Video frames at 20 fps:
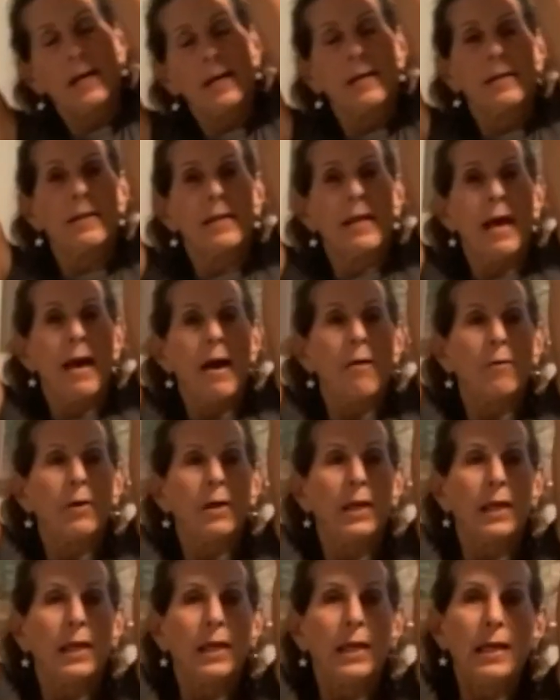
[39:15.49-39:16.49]
Now
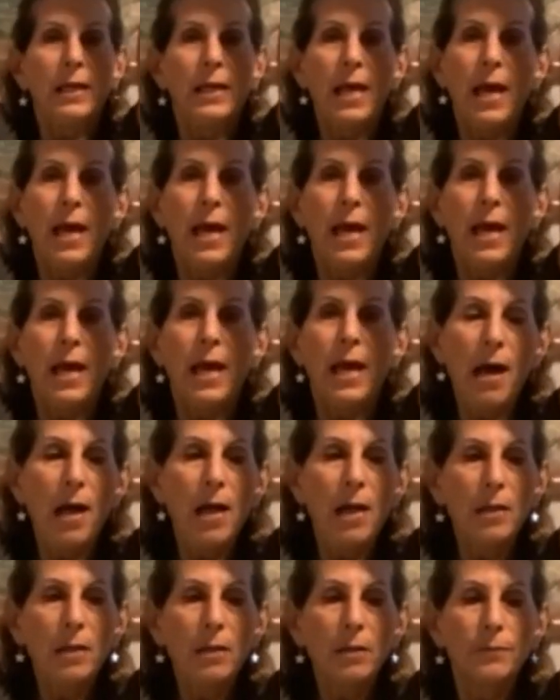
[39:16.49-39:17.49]

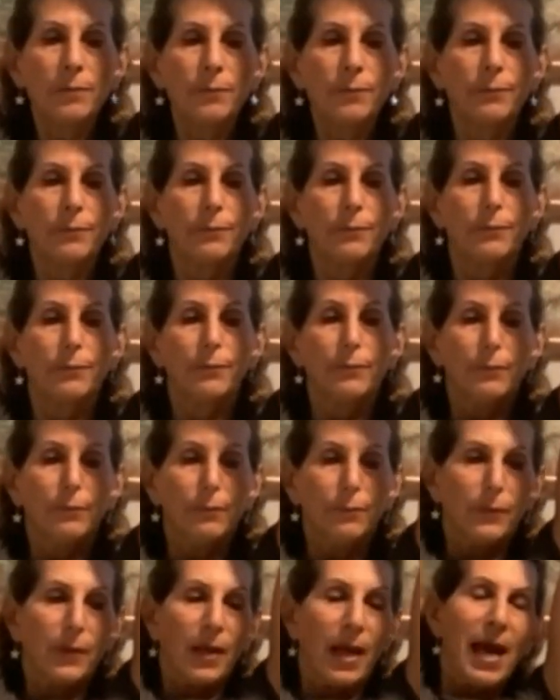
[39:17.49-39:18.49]
inhale,
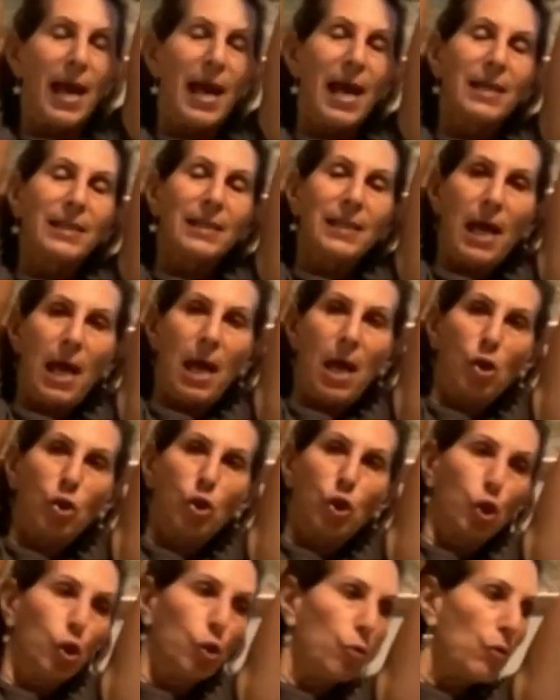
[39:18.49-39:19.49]
exhale
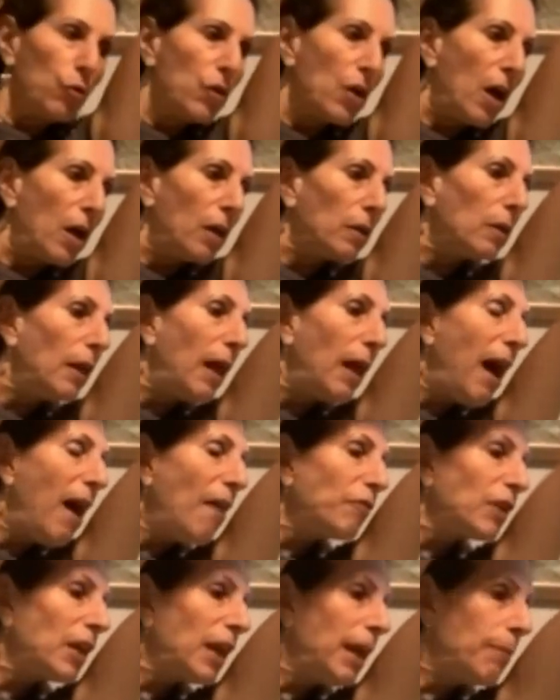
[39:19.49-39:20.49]
to the left.
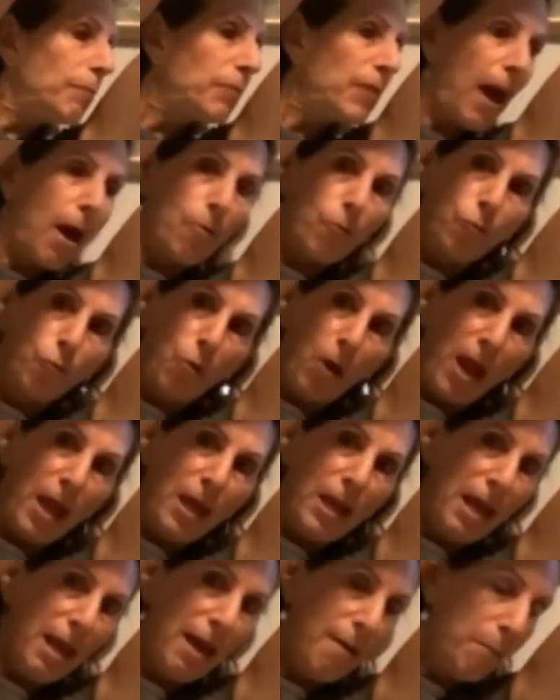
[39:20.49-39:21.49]
Keep that right
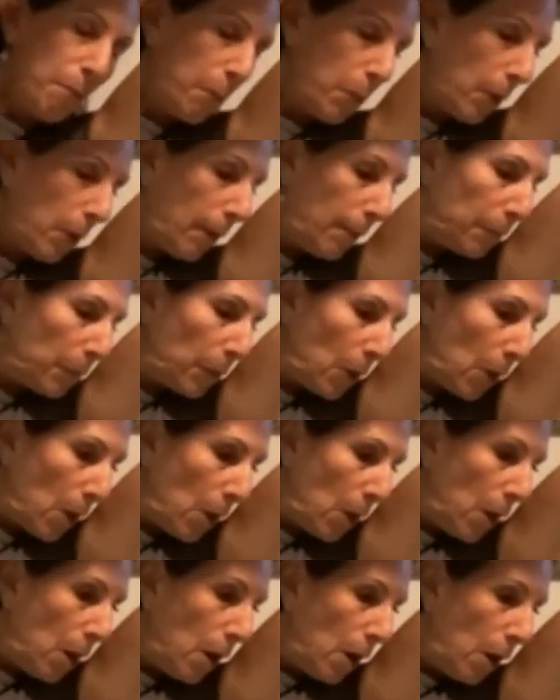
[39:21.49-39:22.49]
hip
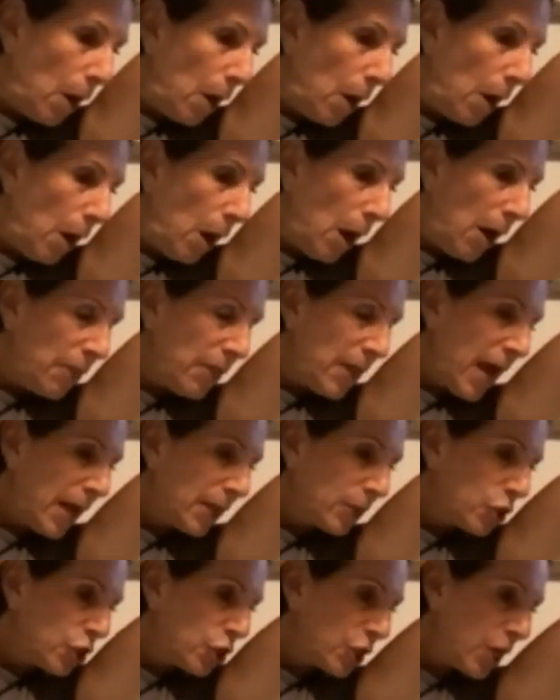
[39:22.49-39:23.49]
on that
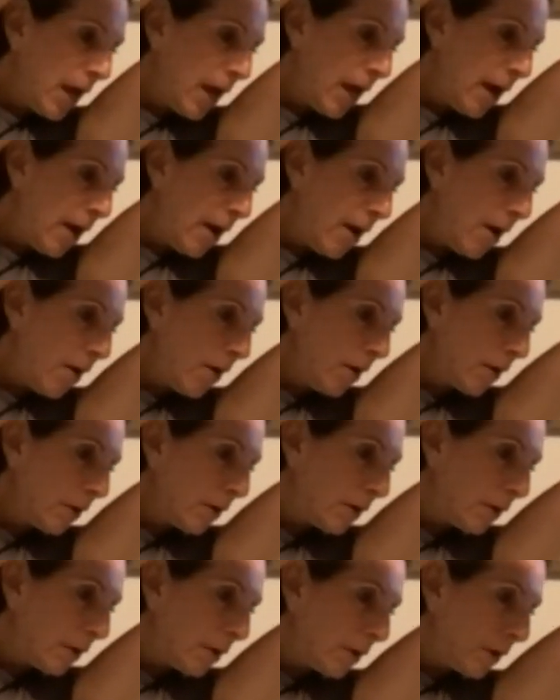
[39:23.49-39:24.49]
chair.
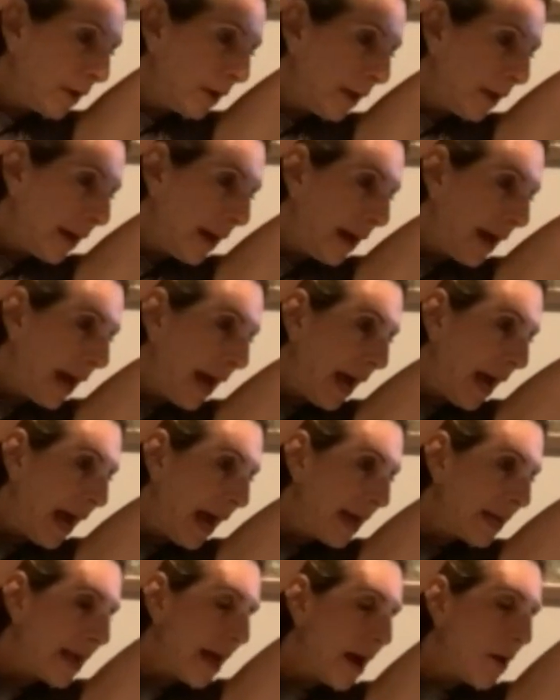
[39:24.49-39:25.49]
And
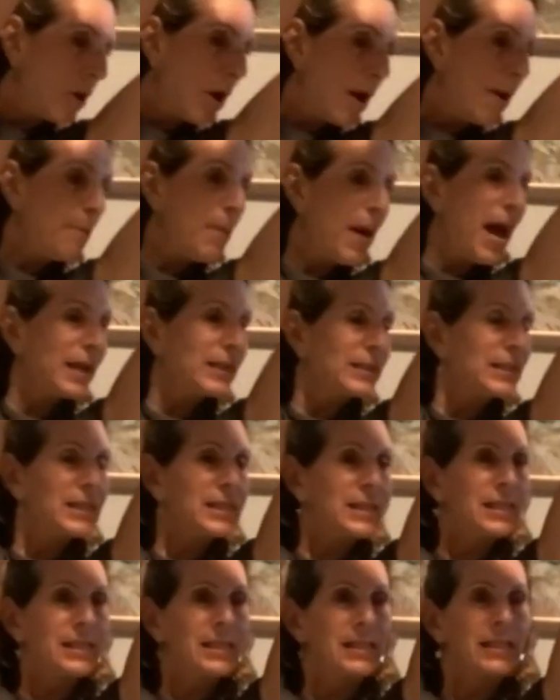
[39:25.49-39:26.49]
now come back to
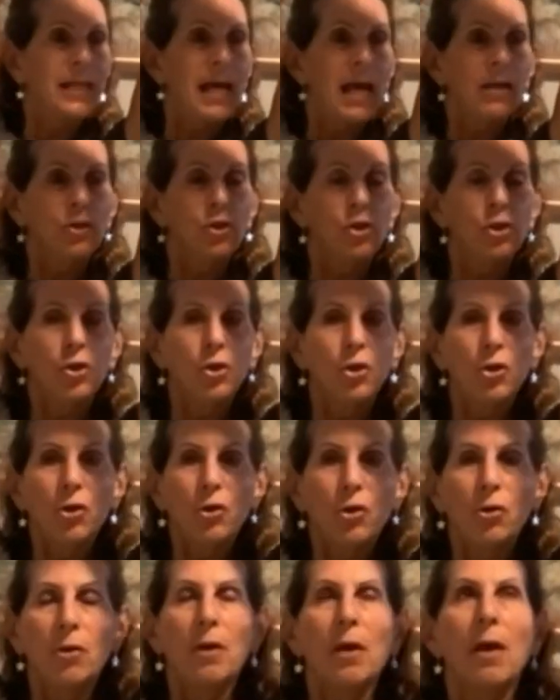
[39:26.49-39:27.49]

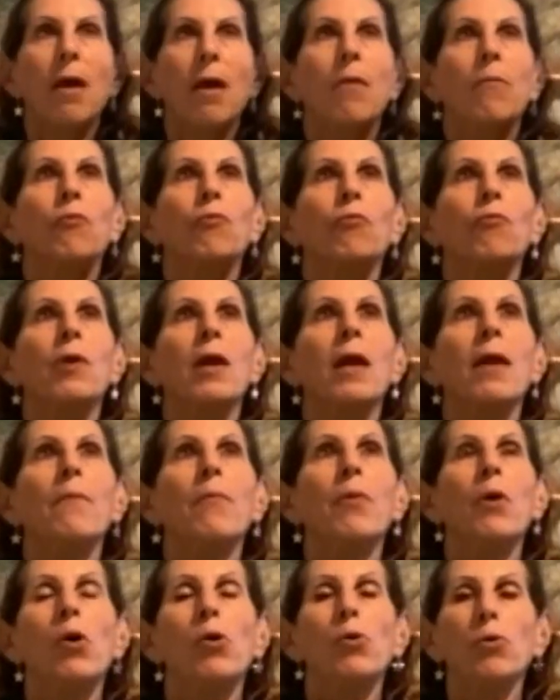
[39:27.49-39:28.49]
center. Bring
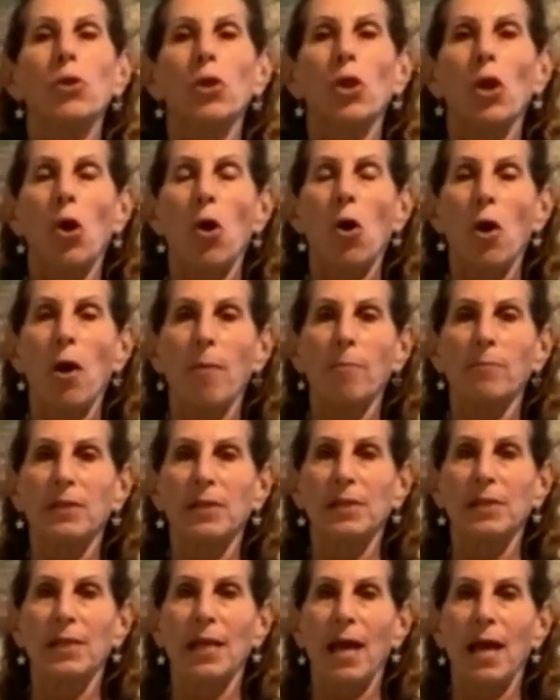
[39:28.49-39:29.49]
both arms
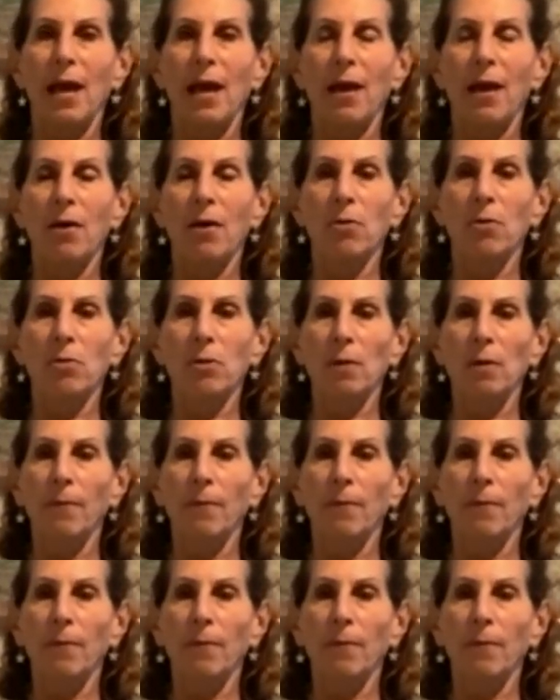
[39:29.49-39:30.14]
down.